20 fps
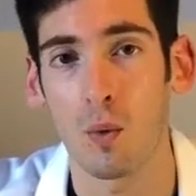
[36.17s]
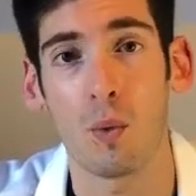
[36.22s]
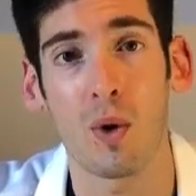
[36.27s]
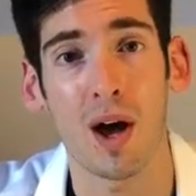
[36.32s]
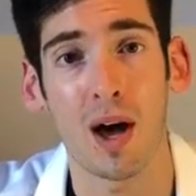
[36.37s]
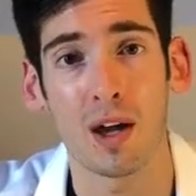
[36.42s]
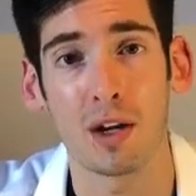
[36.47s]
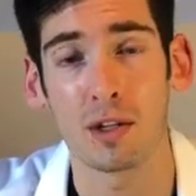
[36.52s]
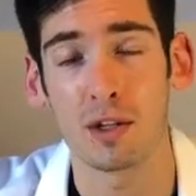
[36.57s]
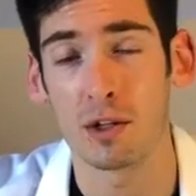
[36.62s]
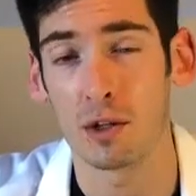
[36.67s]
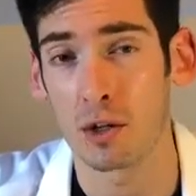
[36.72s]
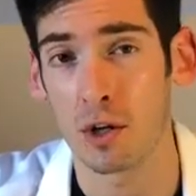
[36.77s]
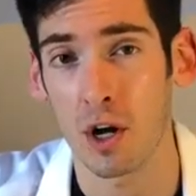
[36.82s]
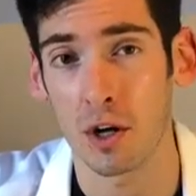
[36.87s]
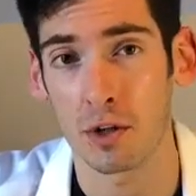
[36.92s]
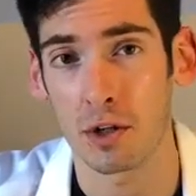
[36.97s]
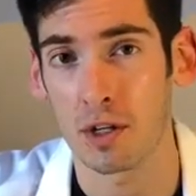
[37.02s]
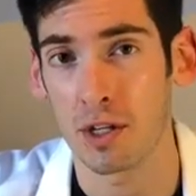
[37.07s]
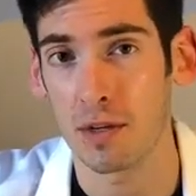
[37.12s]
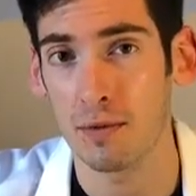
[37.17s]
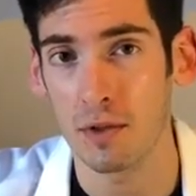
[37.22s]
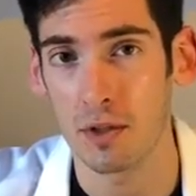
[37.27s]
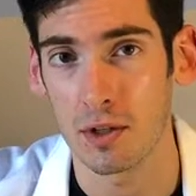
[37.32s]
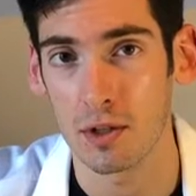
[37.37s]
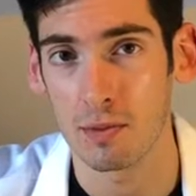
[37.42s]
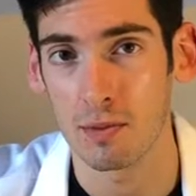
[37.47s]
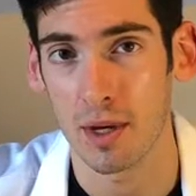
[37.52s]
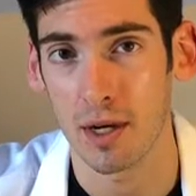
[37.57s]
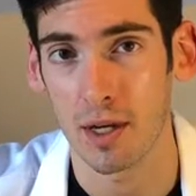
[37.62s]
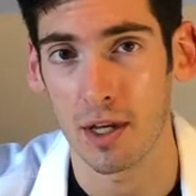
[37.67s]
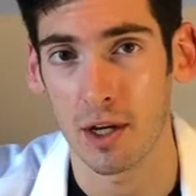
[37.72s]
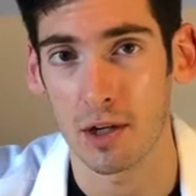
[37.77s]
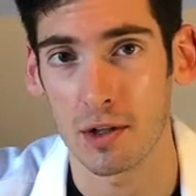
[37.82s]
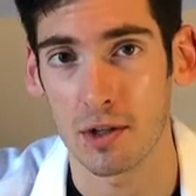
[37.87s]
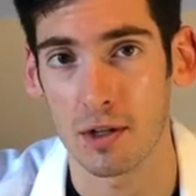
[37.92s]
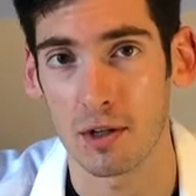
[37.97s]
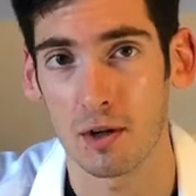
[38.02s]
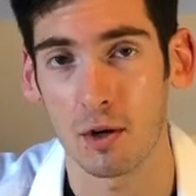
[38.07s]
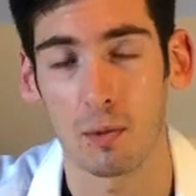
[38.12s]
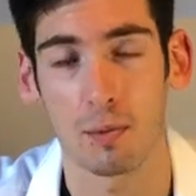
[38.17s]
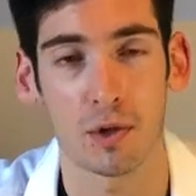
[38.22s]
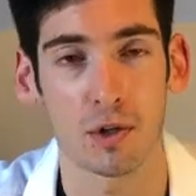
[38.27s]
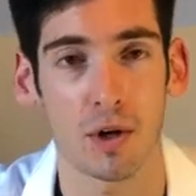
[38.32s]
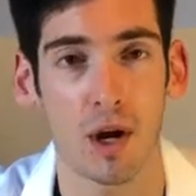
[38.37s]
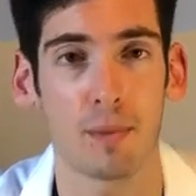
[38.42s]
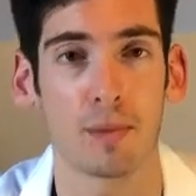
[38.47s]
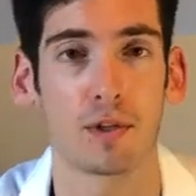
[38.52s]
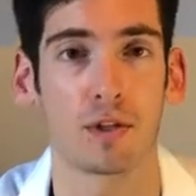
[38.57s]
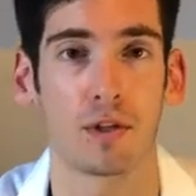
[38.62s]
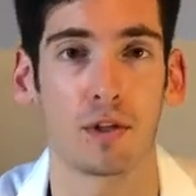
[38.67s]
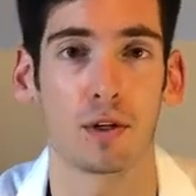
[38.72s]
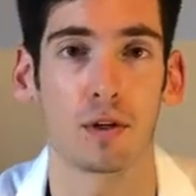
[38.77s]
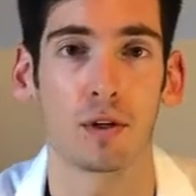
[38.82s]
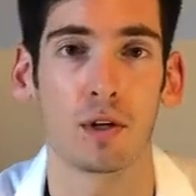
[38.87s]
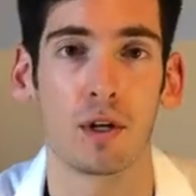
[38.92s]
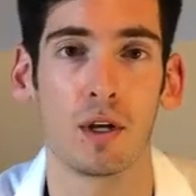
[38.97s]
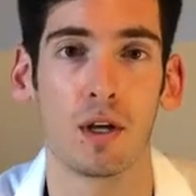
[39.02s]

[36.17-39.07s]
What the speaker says: why did your doctor give you this medication or prescribe it to you?